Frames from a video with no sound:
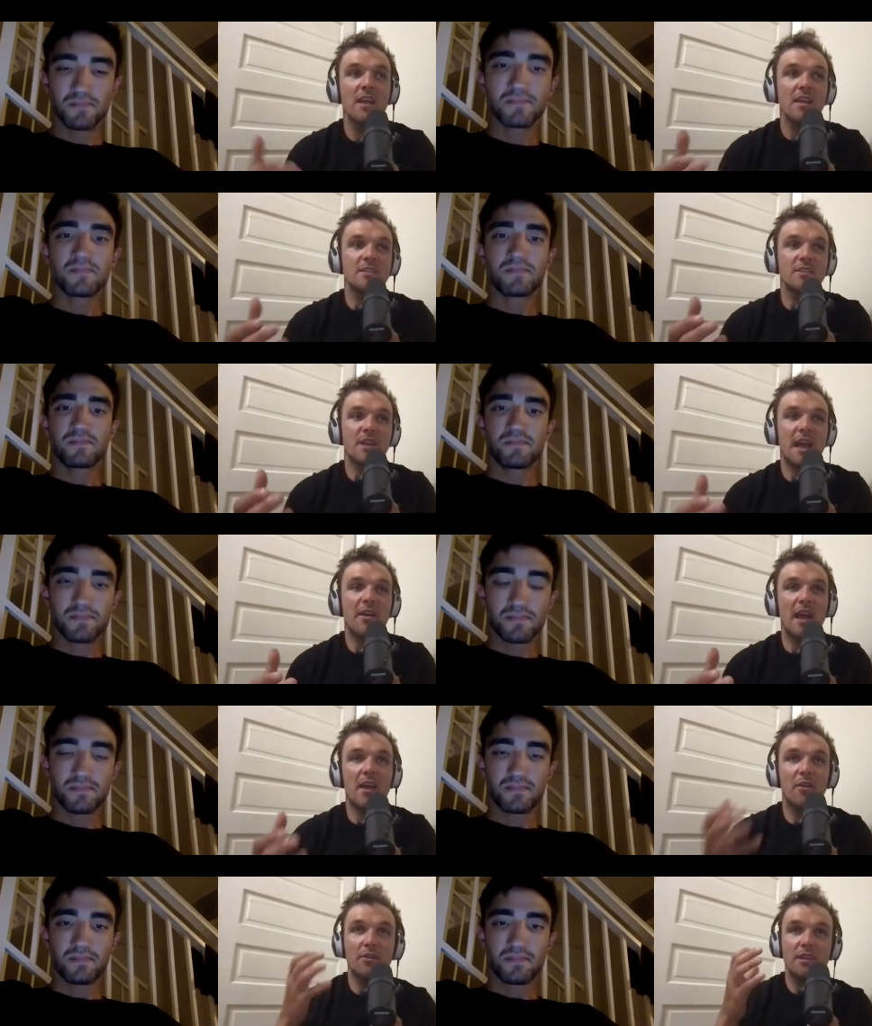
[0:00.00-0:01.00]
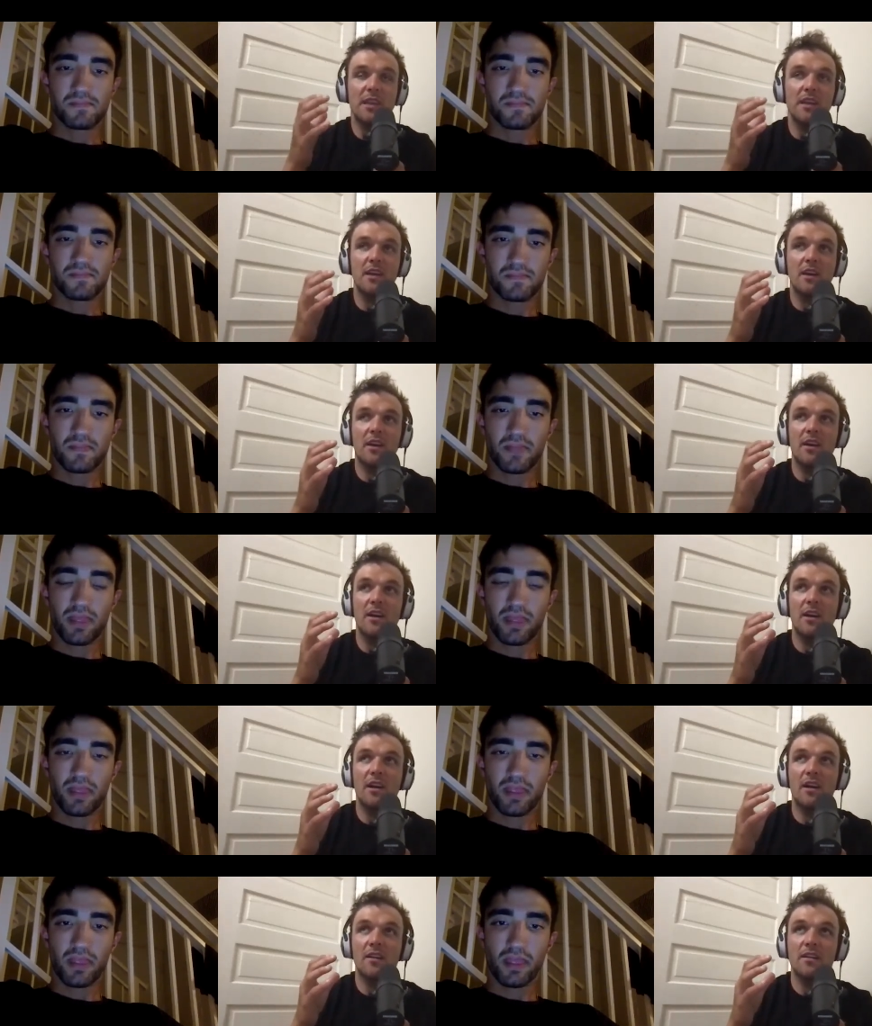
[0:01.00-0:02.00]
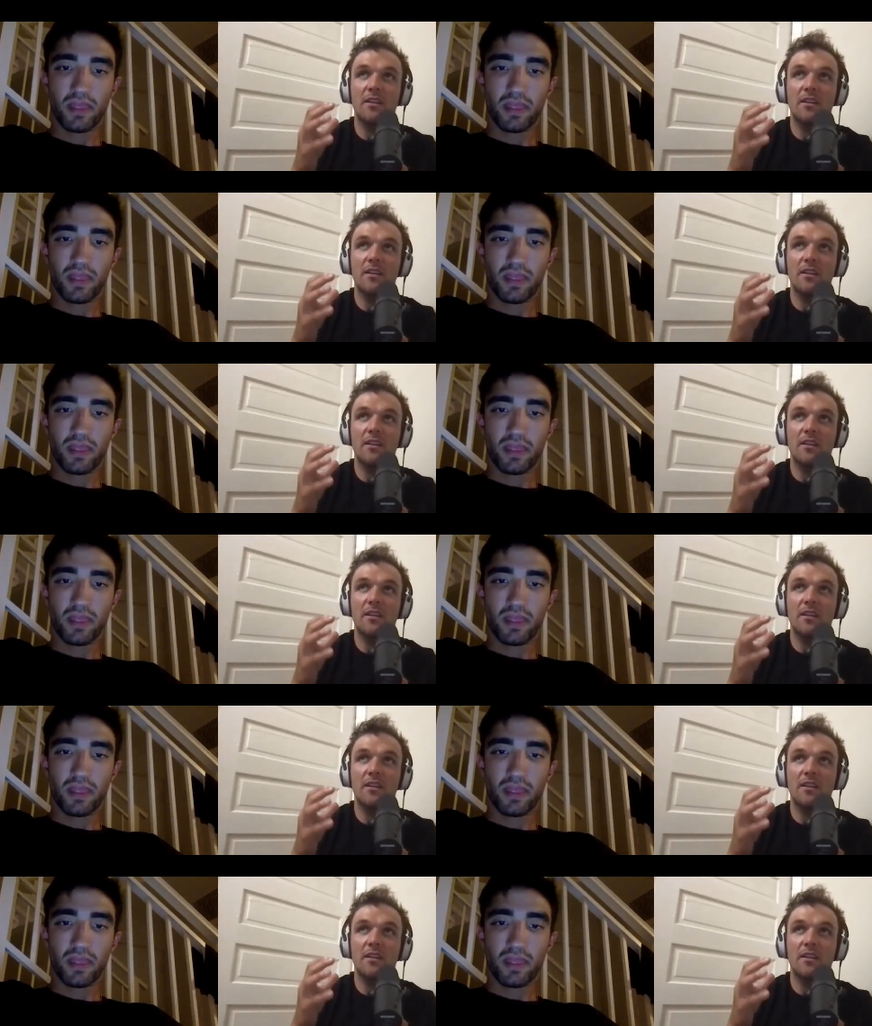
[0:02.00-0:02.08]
Speaker 1: so now not only are